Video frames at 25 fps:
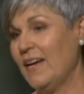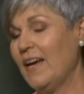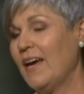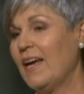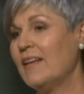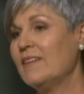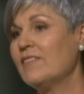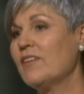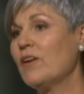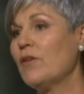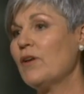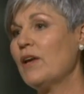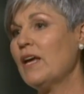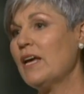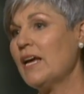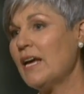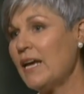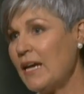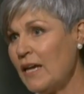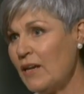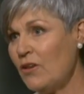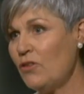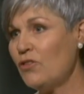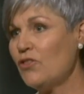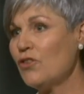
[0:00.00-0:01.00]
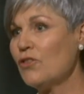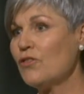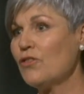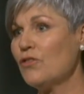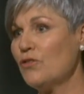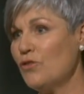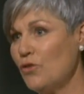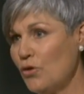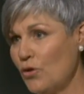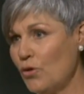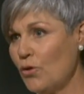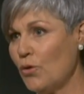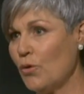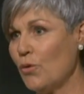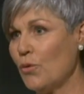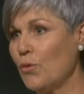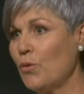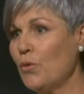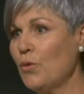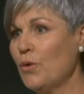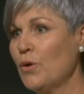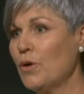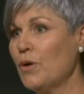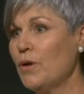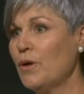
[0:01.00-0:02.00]
And so he just
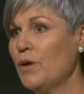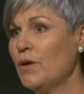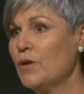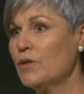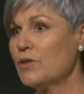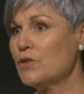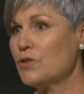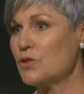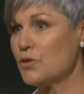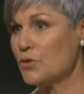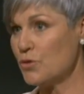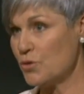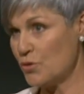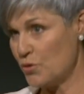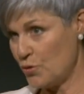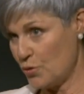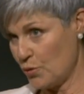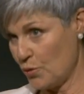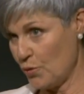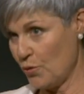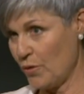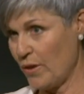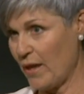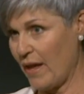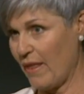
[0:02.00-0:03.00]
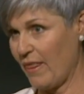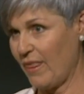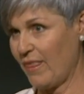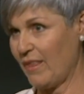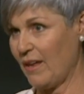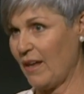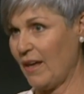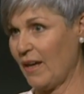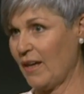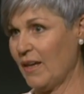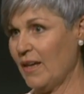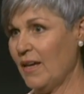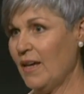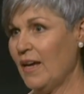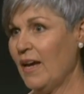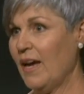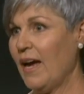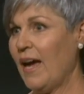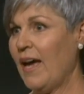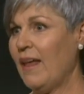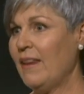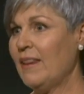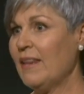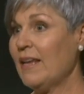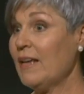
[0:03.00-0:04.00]
knew to do that thing.
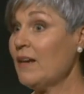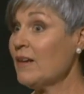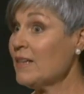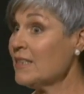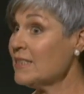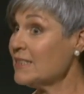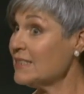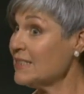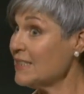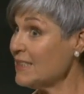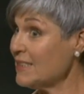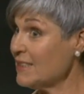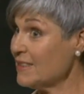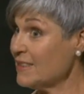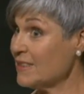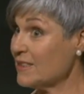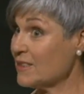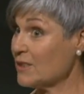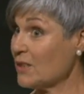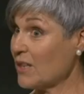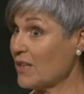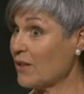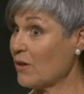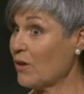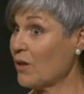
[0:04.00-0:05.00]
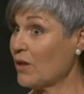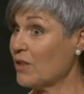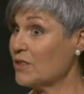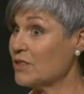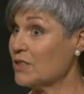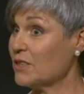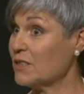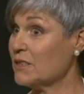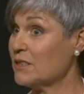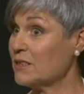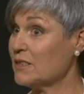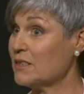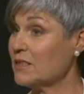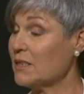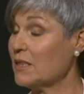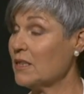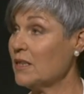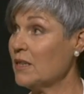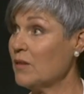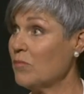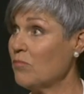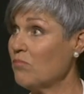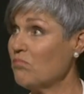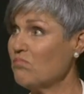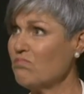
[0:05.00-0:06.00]
And then I said to the psychologist,
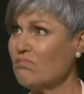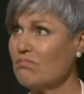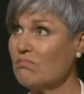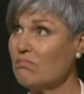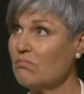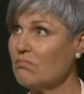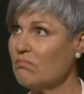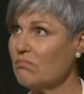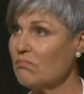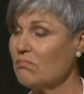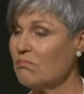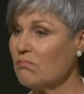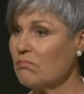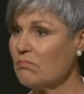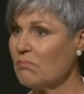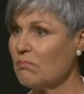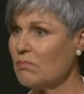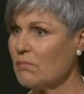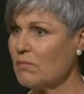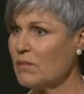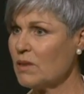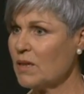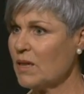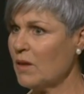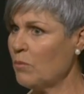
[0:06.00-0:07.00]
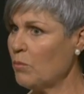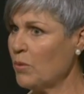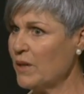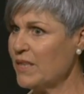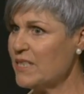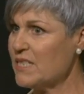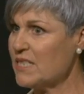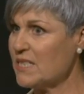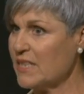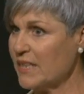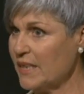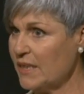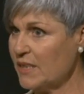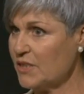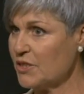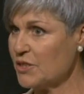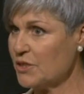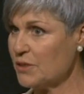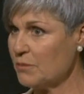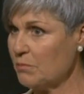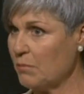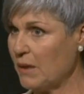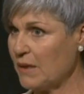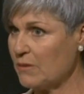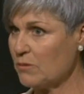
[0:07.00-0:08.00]
can we
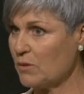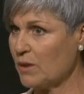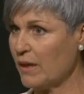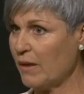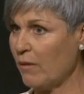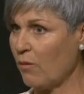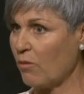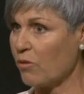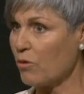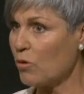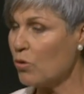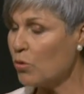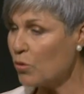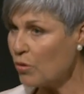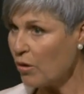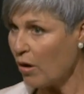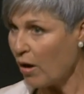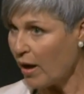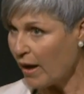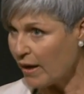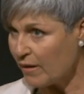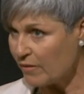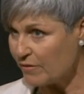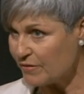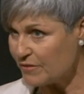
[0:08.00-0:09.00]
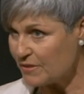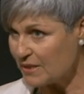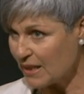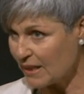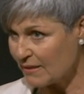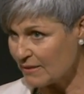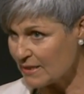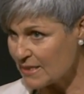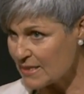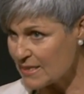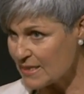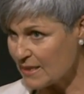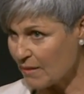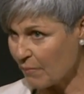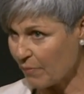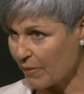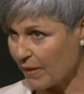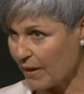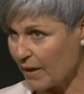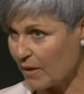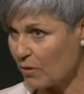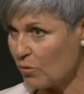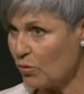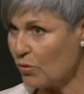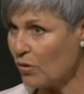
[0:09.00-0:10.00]
teach mental health? Could I have done
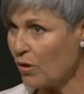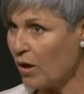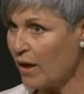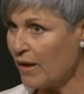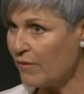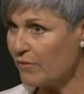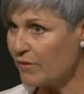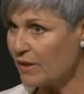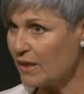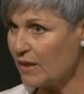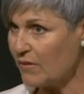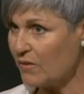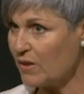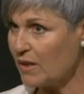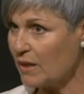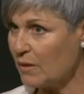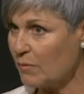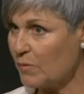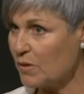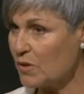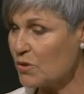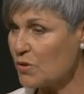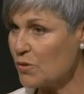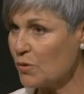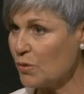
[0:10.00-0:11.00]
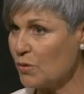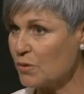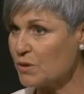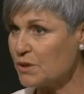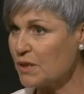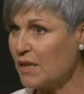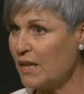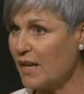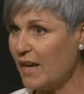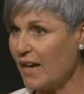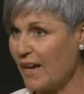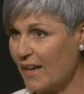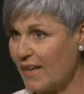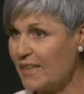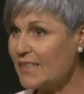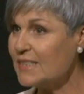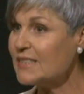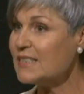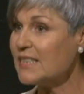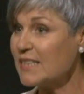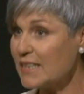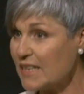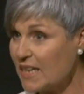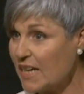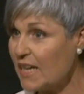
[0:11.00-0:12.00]
something? Could I have given him the tools? And he
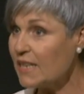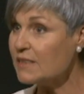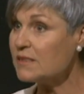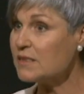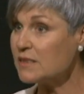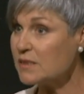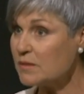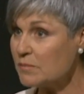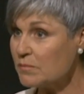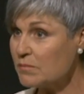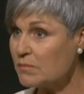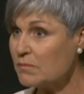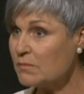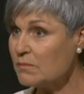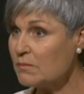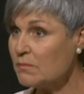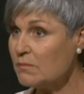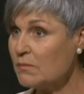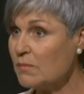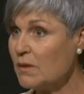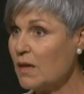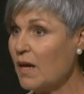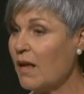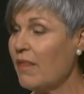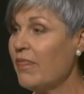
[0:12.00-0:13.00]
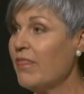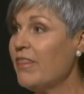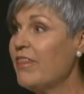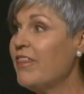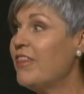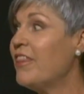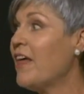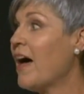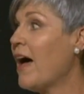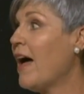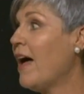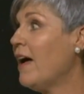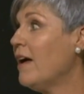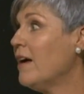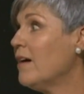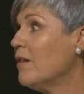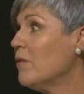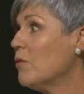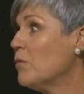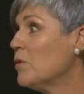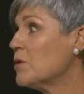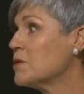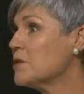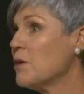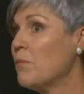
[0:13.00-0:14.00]
said, yes. And that
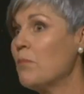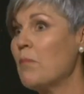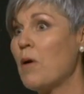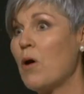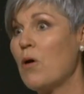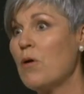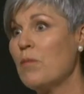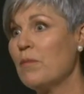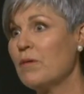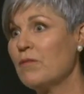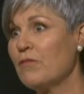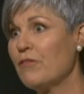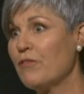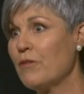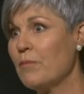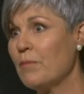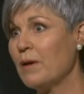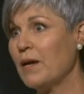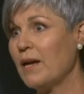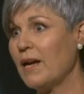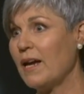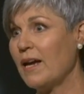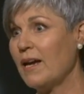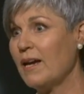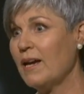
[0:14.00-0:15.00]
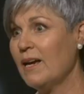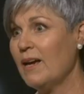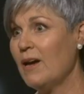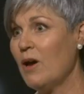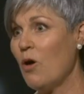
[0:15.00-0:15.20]
was a moment for me.